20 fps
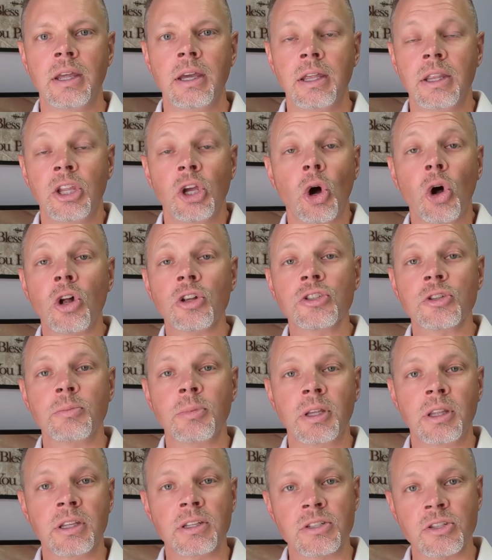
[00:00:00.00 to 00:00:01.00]
in the
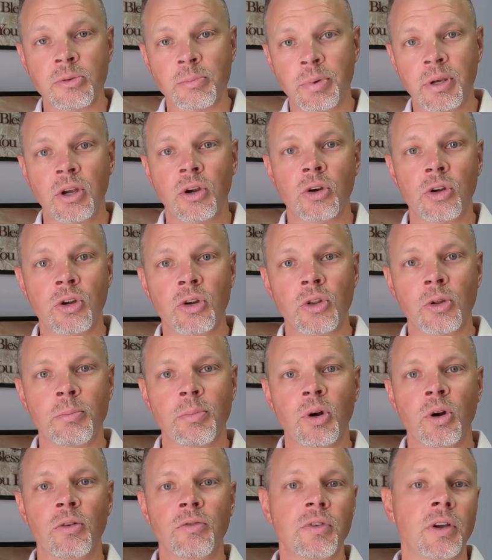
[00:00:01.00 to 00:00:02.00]
ultimate, the superior, the
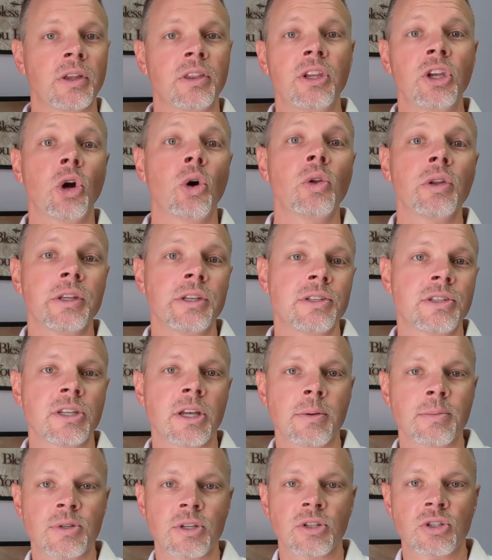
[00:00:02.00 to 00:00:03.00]
perfect, the only
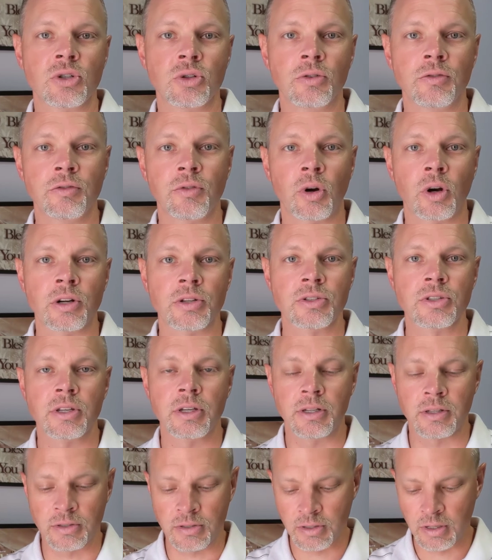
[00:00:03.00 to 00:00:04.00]
substitute for our
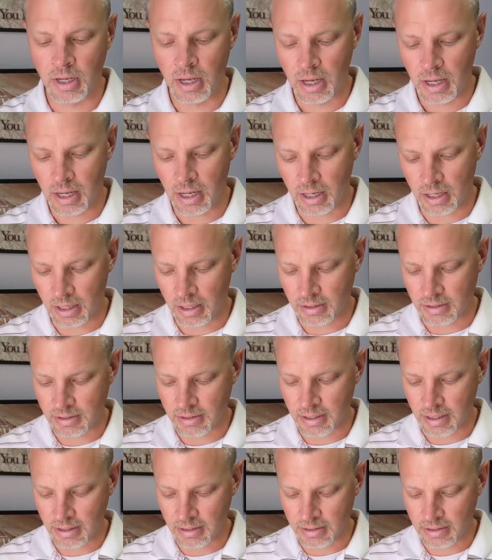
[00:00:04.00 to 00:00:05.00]
sins. It, it
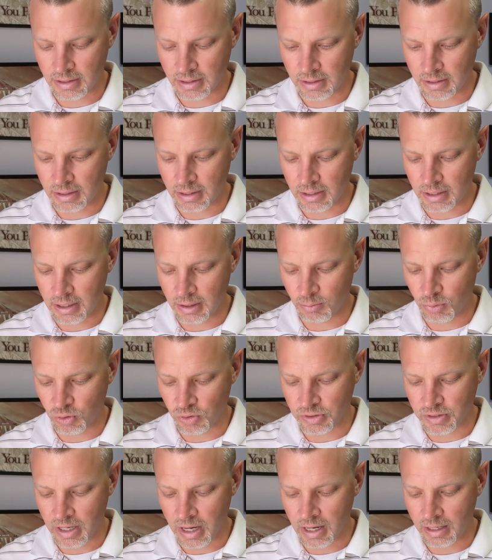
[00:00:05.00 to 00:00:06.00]
says in, in
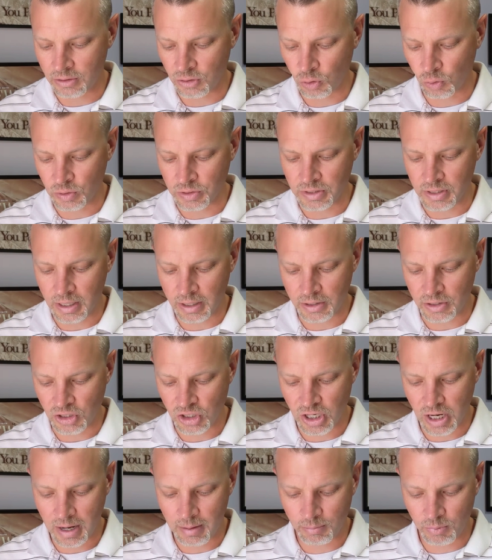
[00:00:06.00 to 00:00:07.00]
Hebrews nine, towards the end of
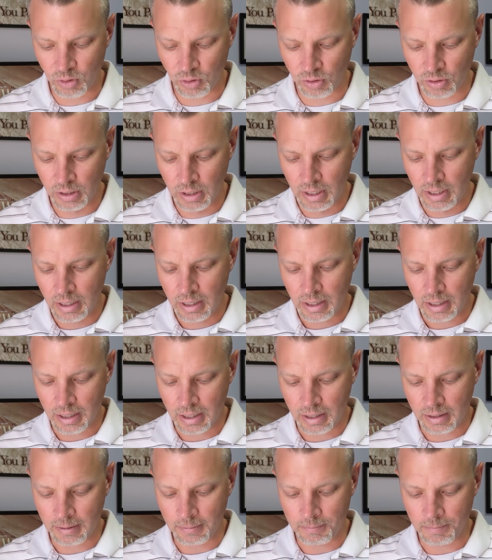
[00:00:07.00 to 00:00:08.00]
the chapter,
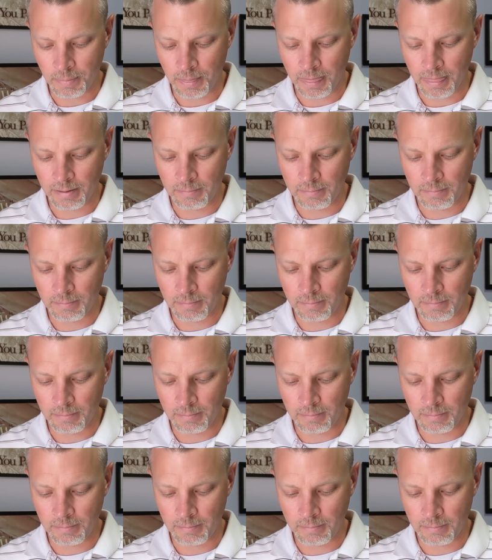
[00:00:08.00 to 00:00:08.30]
um,